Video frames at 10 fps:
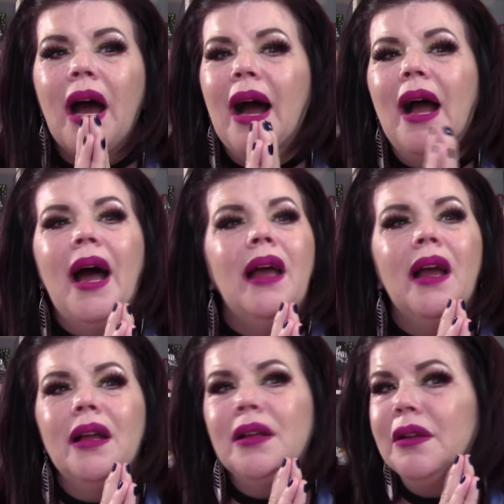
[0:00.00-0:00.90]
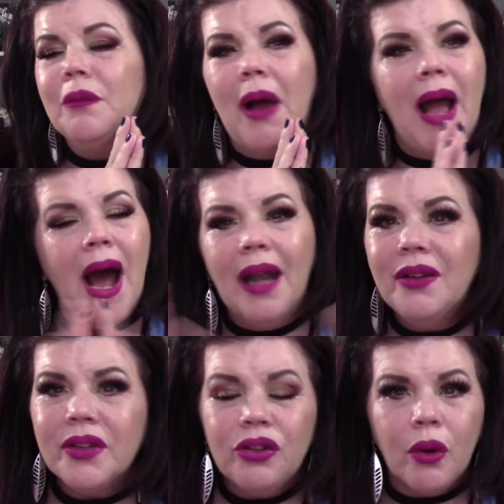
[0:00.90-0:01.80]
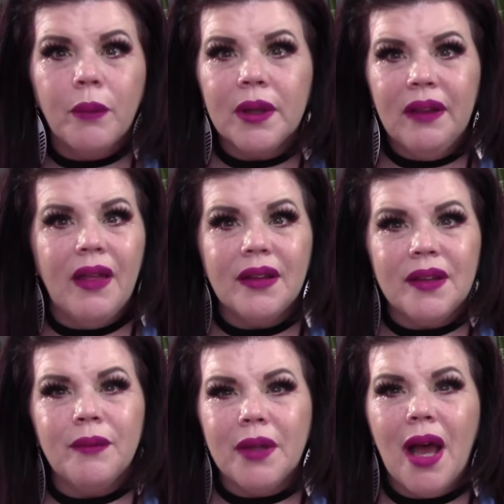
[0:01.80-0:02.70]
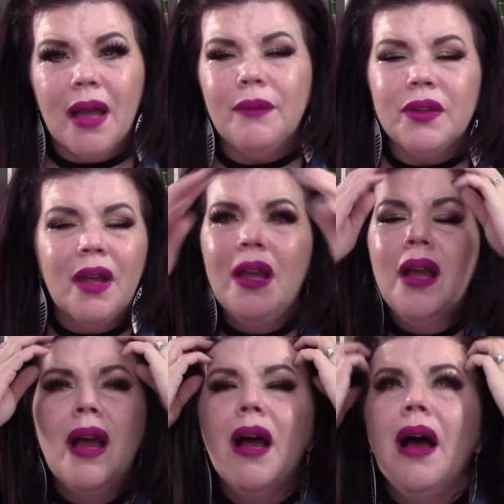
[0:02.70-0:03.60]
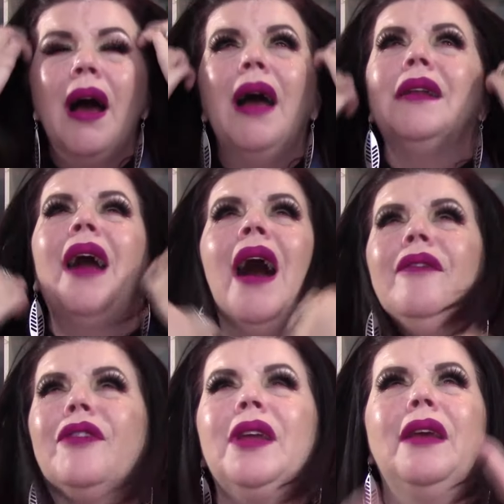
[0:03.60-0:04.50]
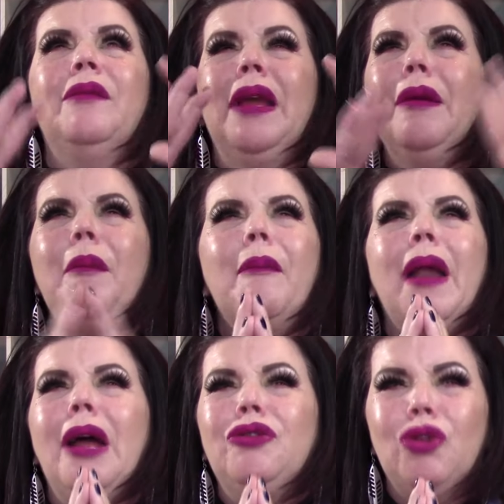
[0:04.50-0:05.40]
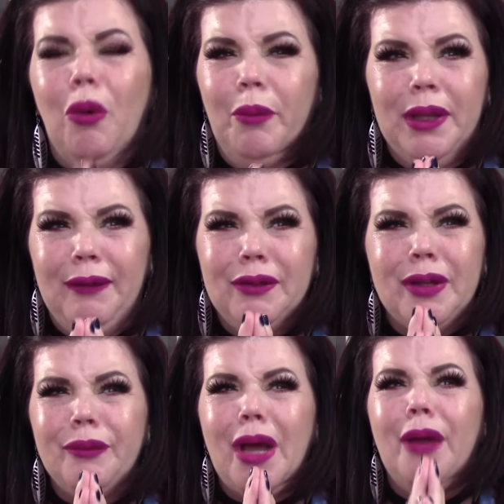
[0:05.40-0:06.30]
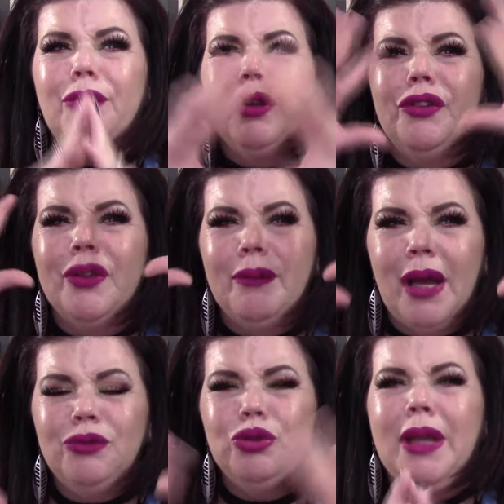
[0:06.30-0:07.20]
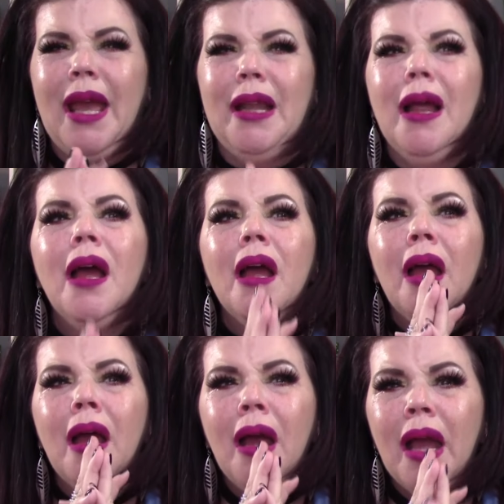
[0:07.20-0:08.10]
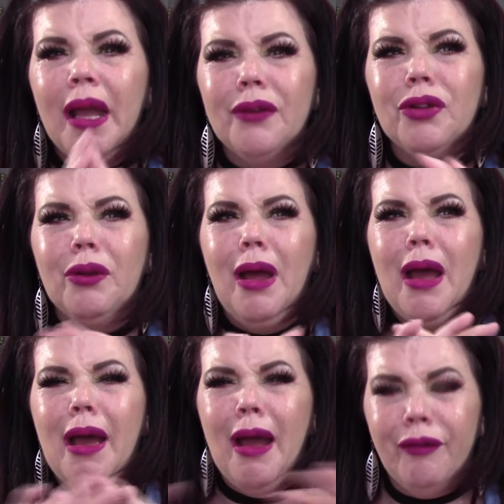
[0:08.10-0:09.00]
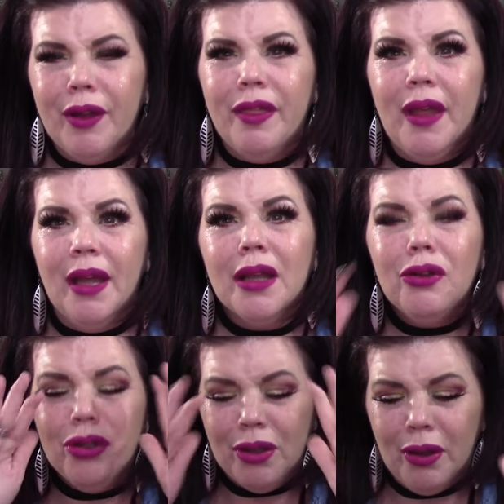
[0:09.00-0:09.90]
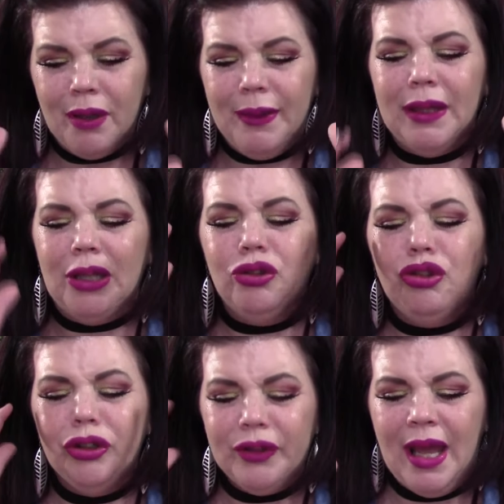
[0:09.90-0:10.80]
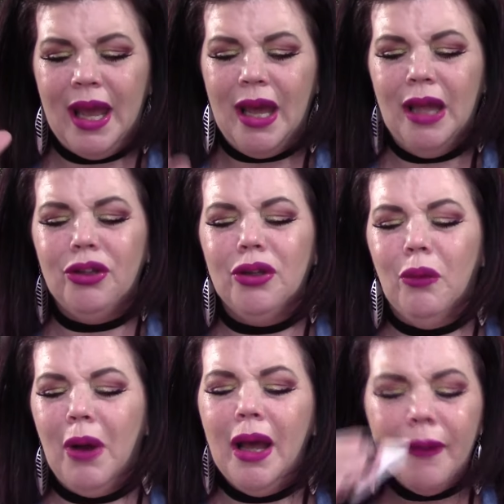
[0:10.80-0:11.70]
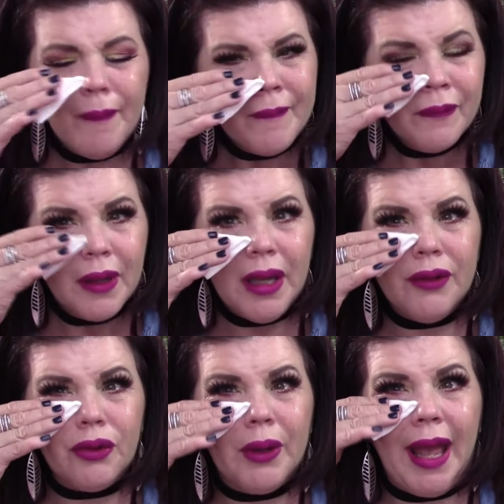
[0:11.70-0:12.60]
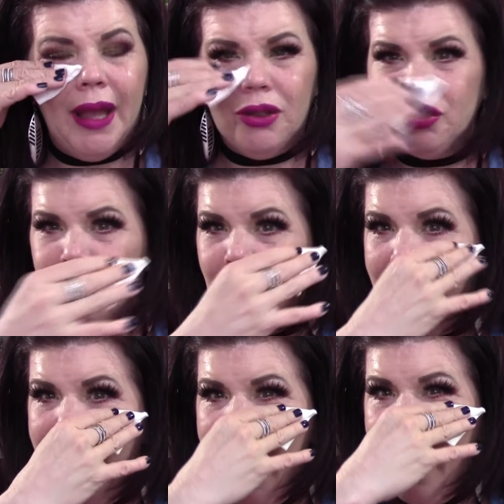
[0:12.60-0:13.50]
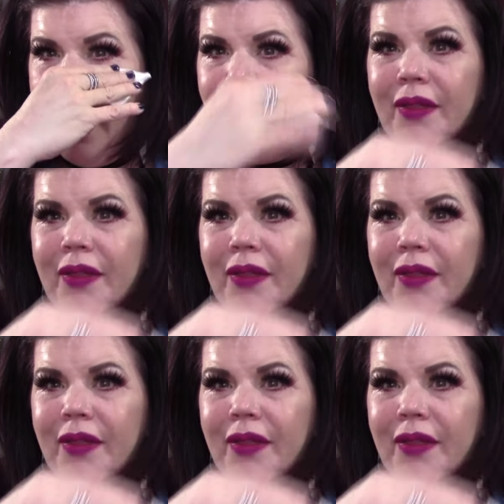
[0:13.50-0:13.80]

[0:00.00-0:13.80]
I honestly don't believe that sometimes. And God forgive me, but I don't believe it sometimes, because sometimes you can't handle everything. You know what I mean? Like, you just can't. And you know what? It's okay, because you know why?